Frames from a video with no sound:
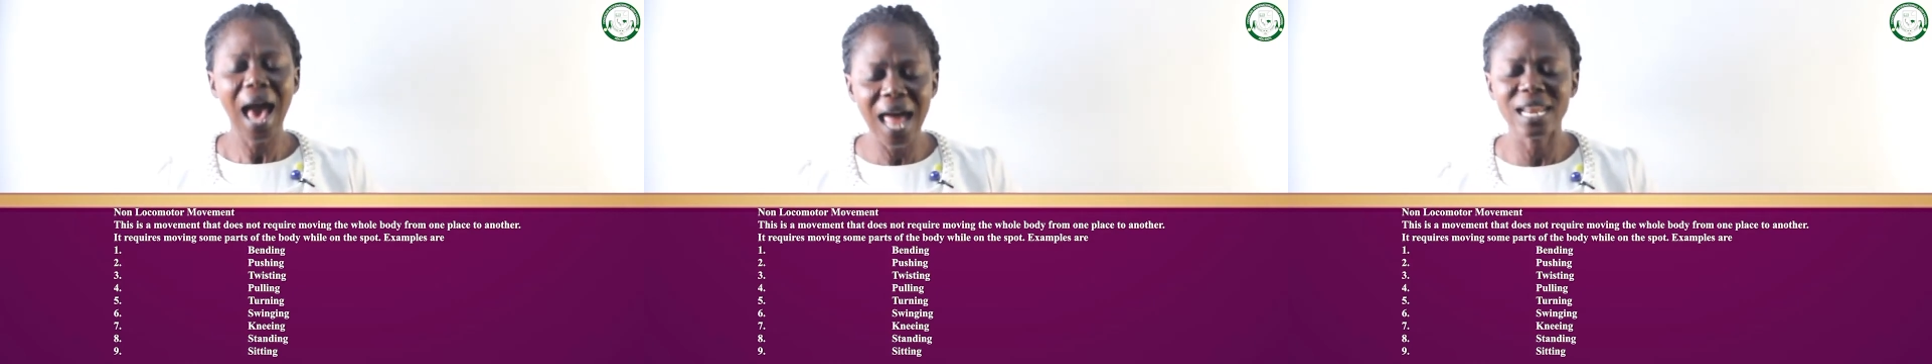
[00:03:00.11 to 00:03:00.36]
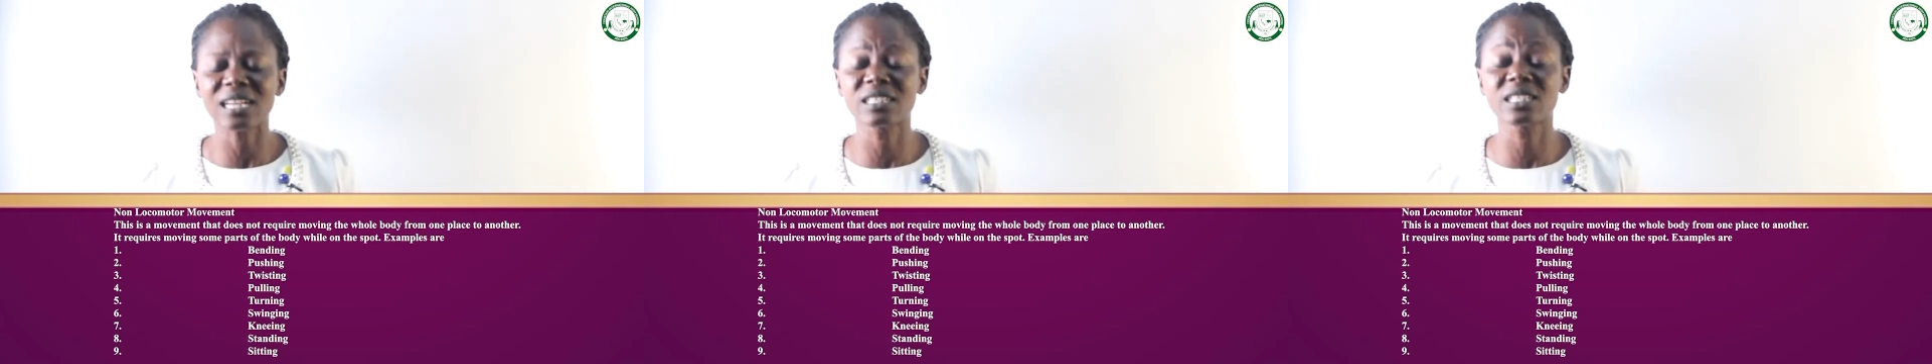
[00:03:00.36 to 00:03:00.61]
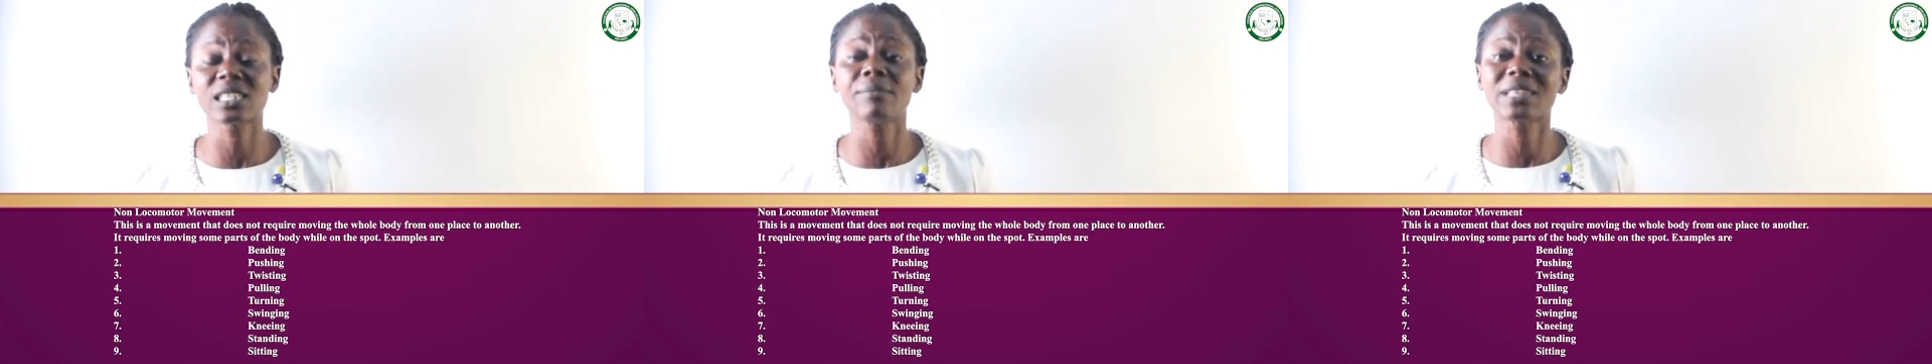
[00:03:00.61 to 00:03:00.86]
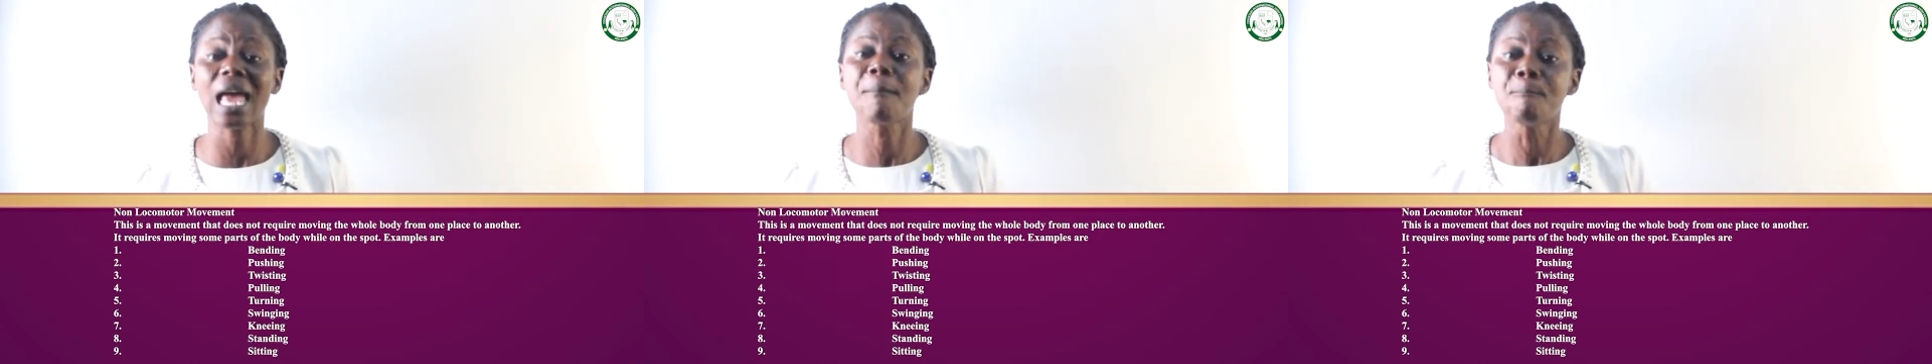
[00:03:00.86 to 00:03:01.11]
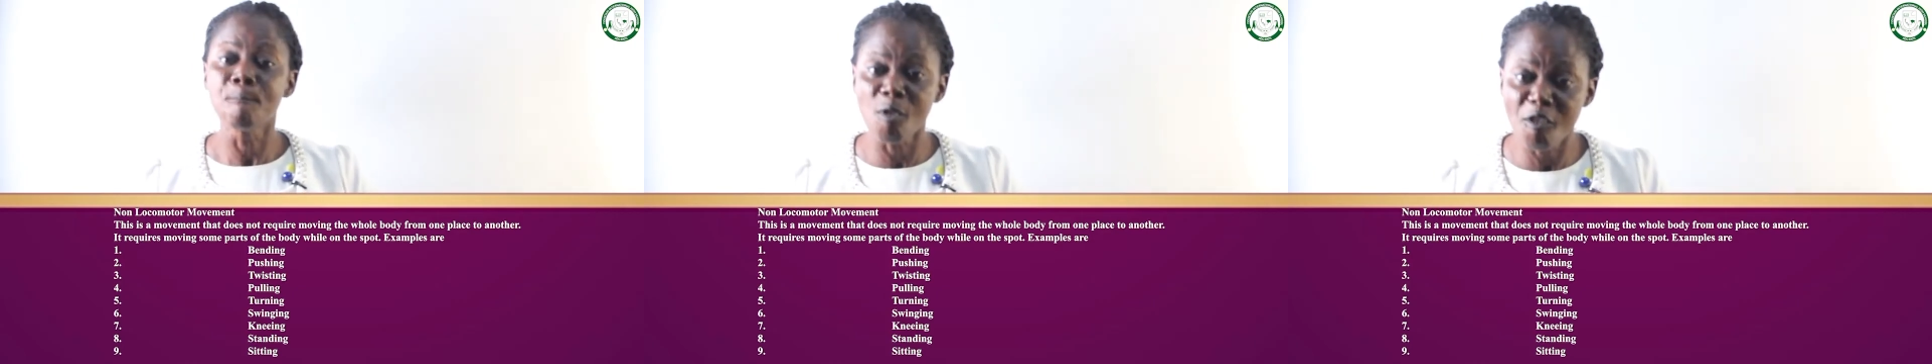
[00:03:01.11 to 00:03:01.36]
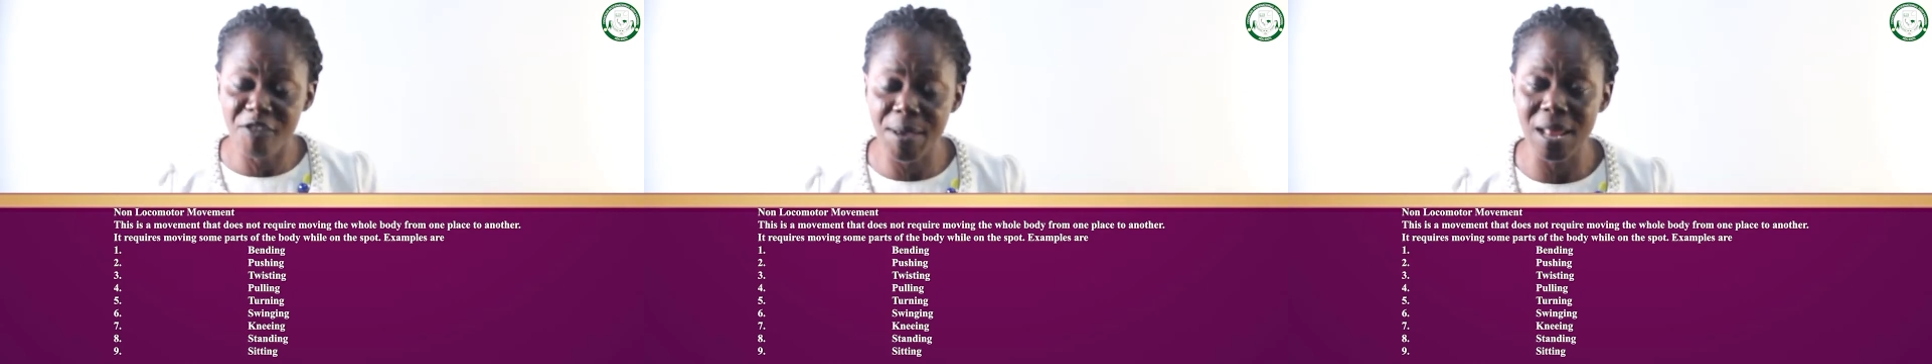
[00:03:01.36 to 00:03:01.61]
and at the same time
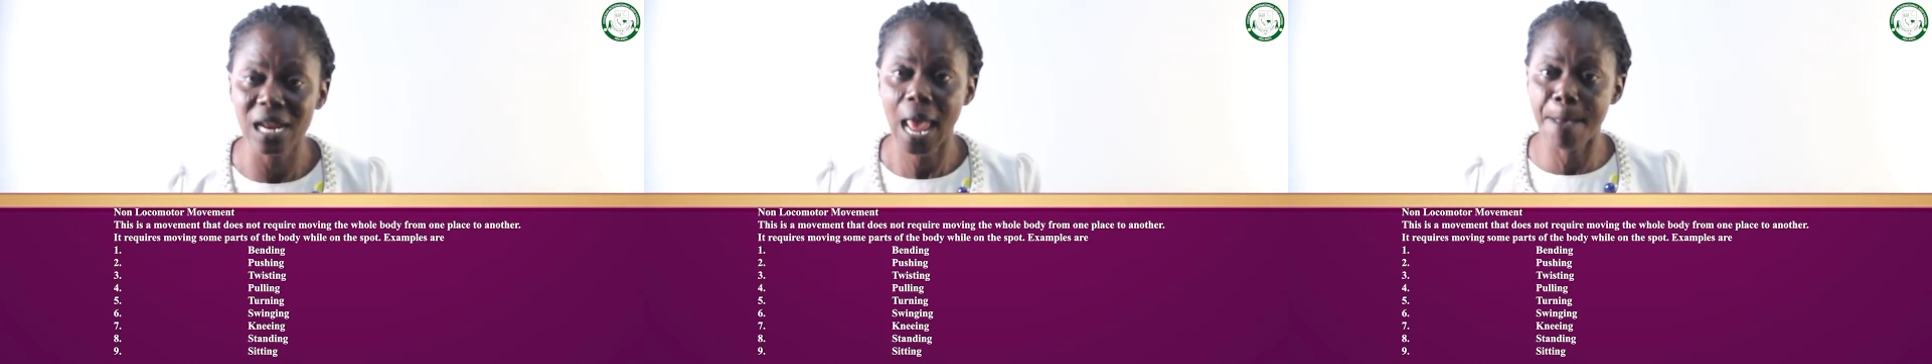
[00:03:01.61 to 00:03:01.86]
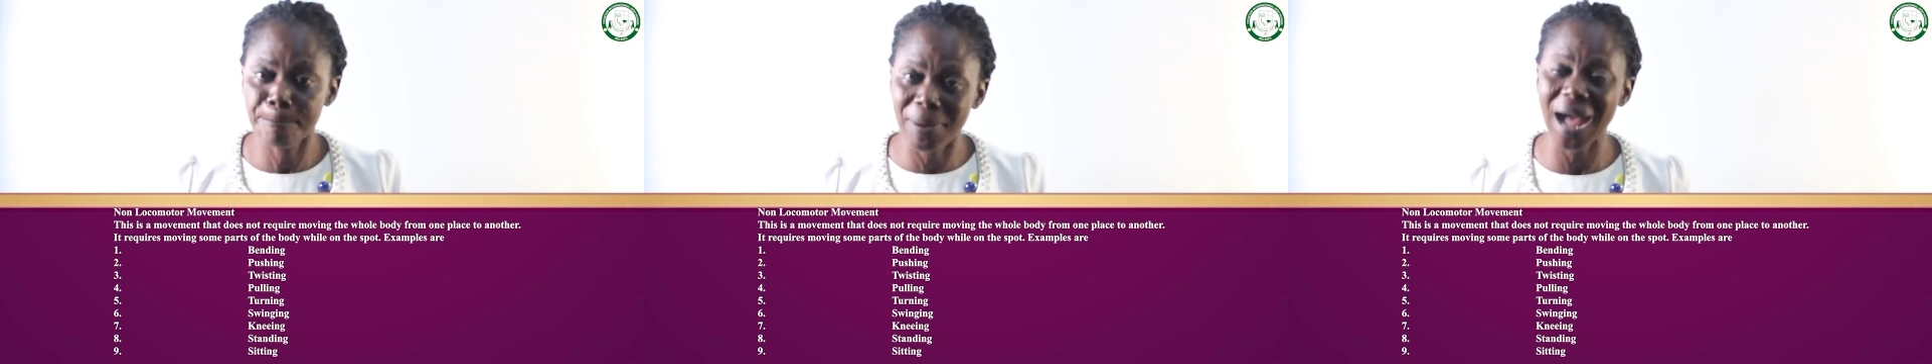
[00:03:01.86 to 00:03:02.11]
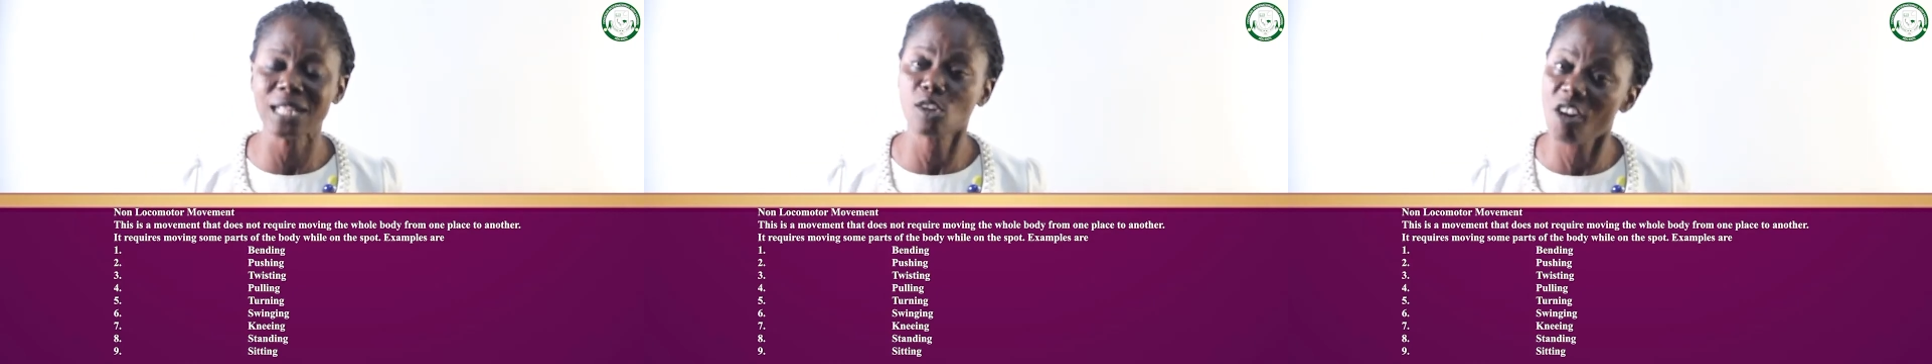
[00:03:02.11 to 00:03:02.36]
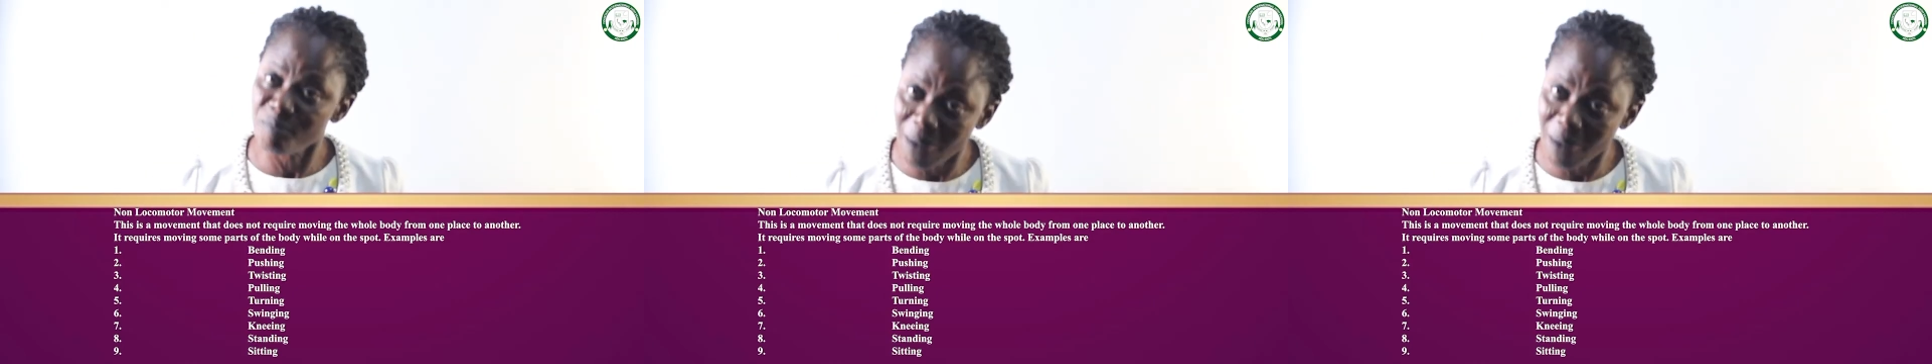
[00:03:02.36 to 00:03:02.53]
moving a part of